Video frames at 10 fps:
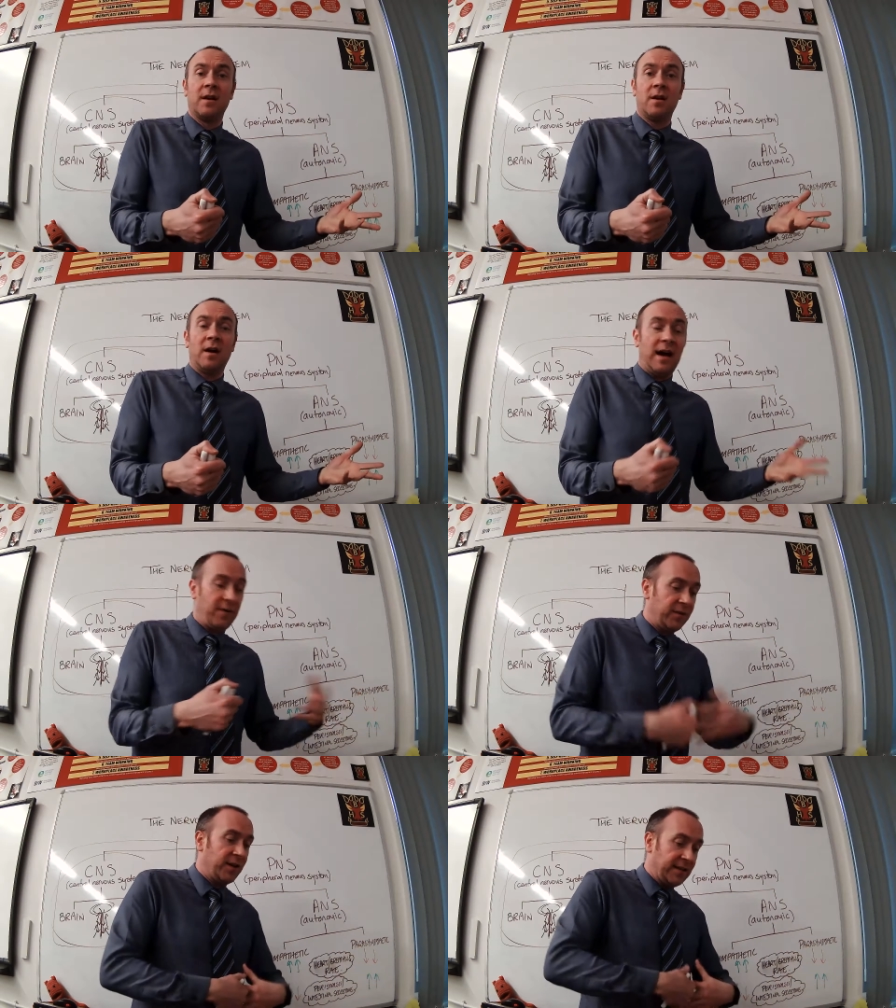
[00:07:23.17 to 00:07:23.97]

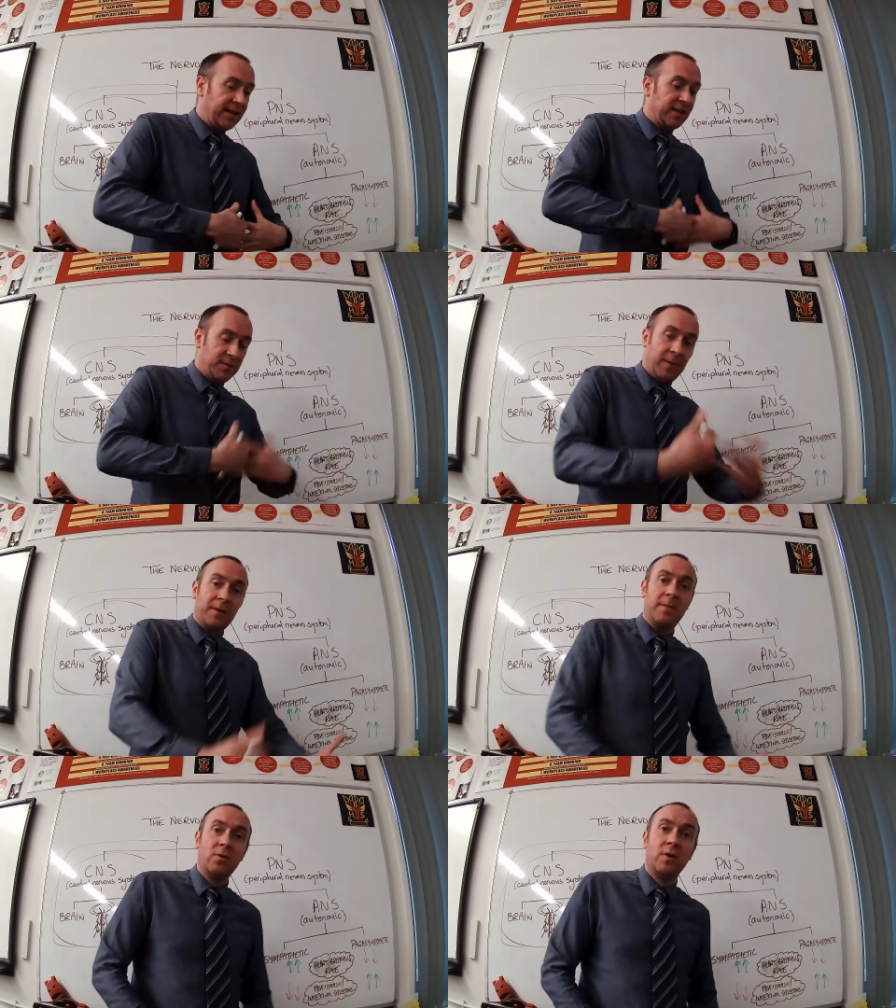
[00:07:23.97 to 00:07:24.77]
After it's had its
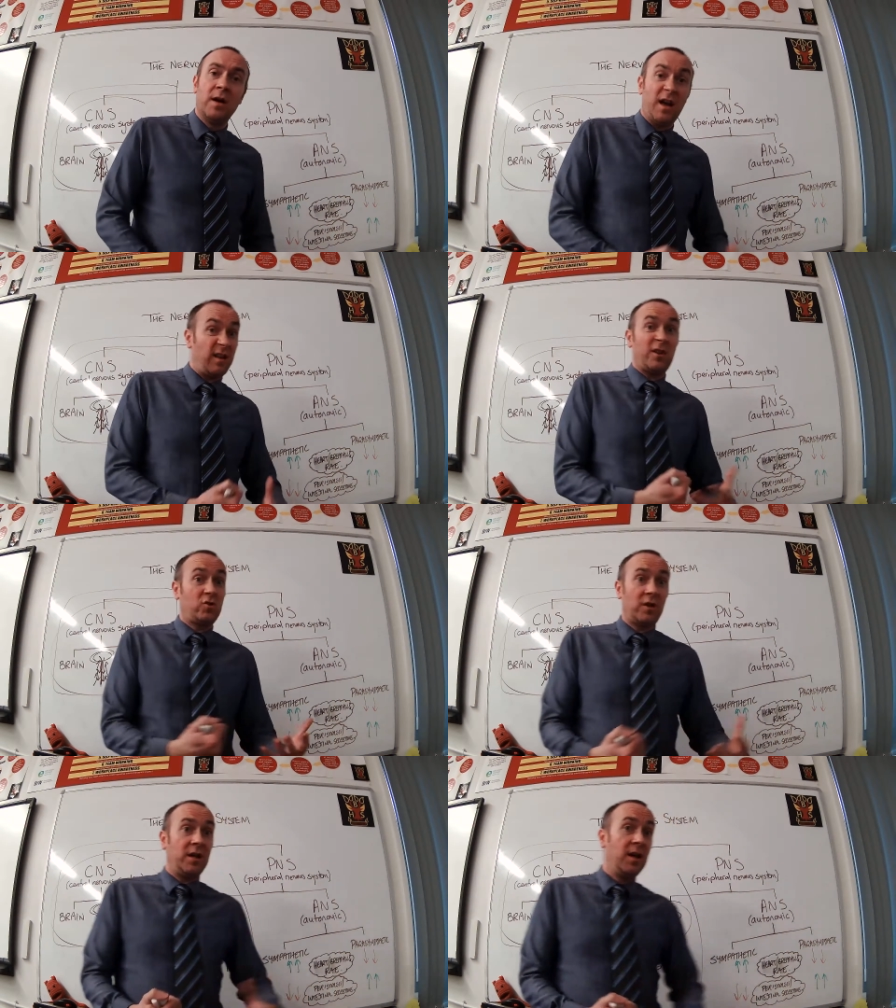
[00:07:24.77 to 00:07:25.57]
big meal, it
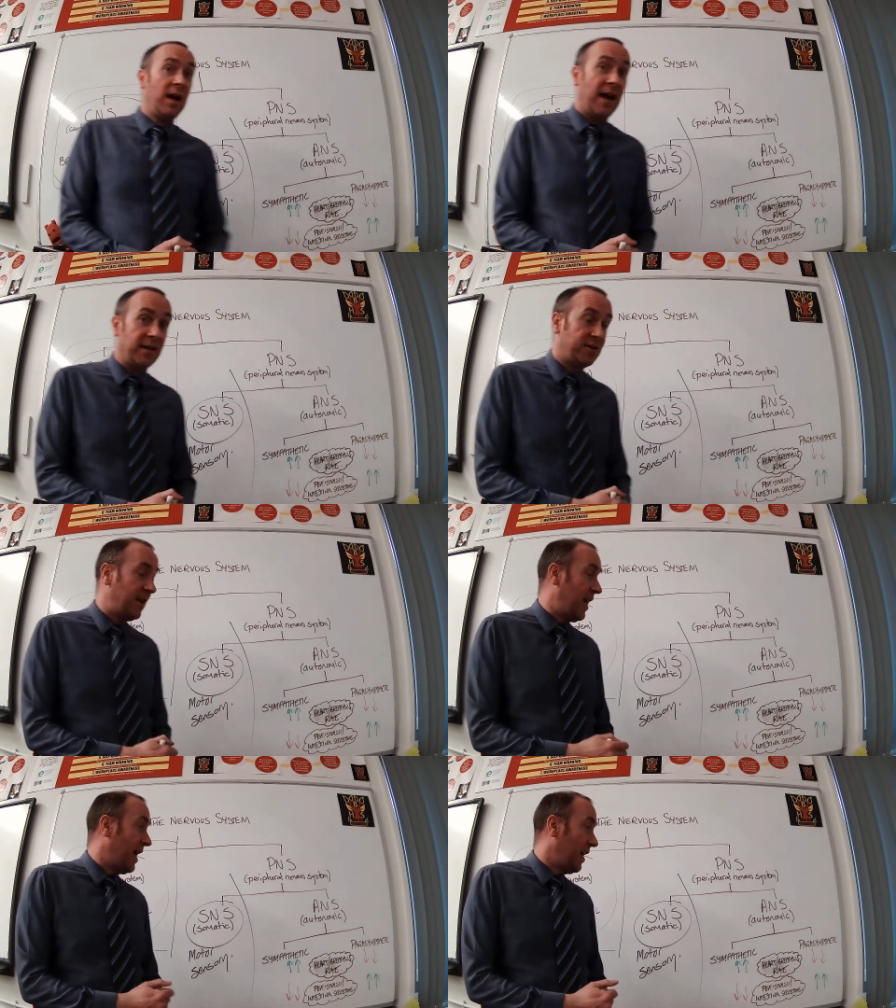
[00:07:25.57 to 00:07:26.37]
literally is